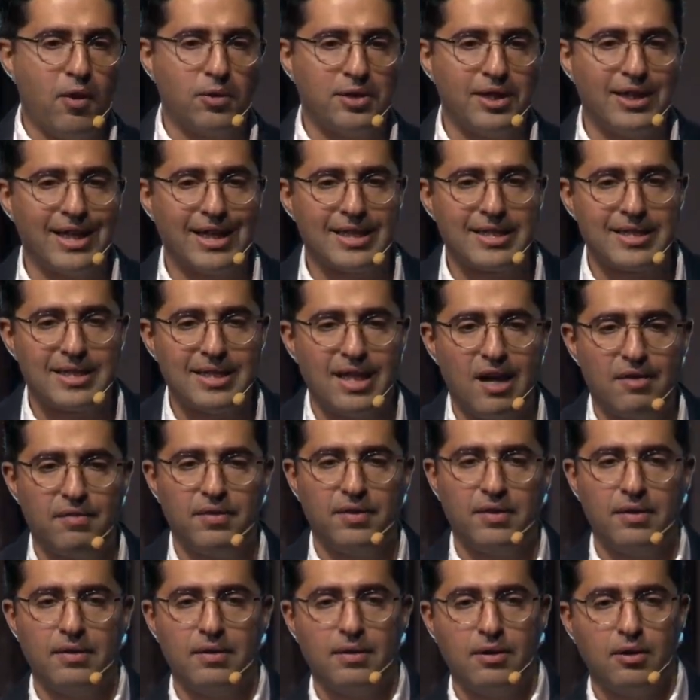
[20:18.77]
the next level
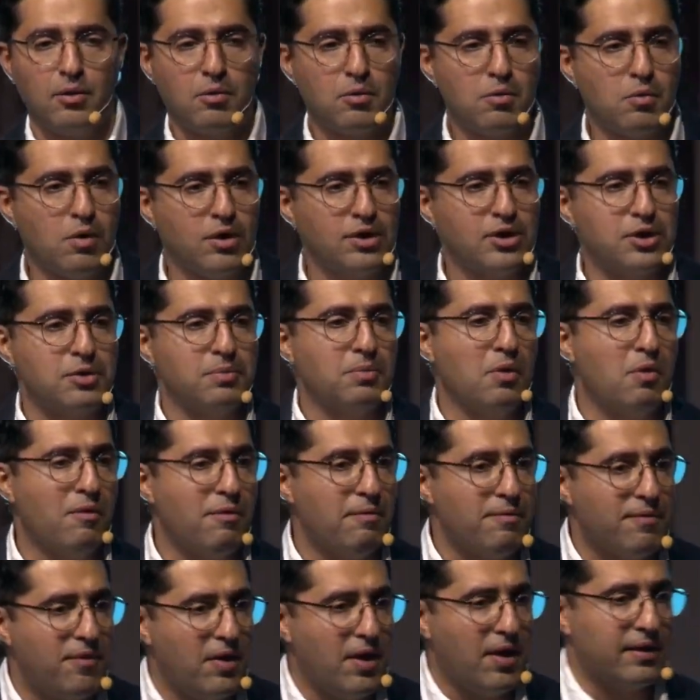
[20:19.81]
or want to move
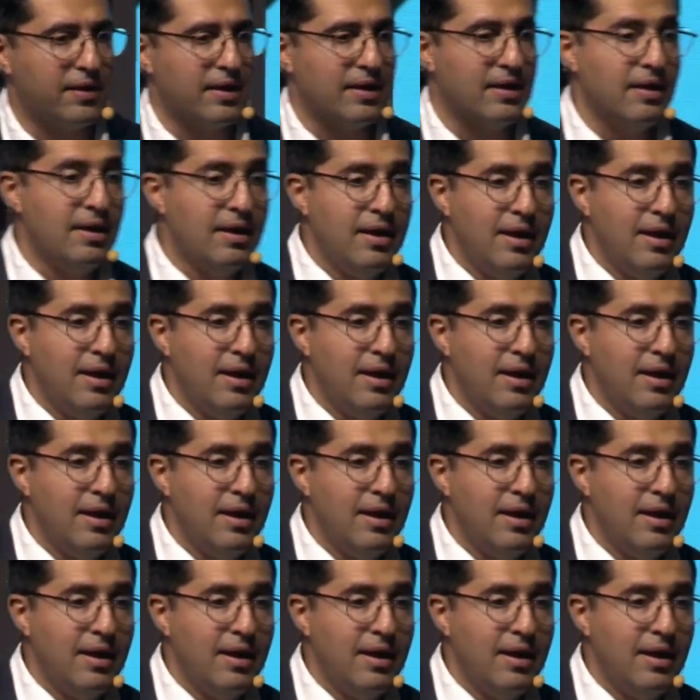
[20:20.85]
further.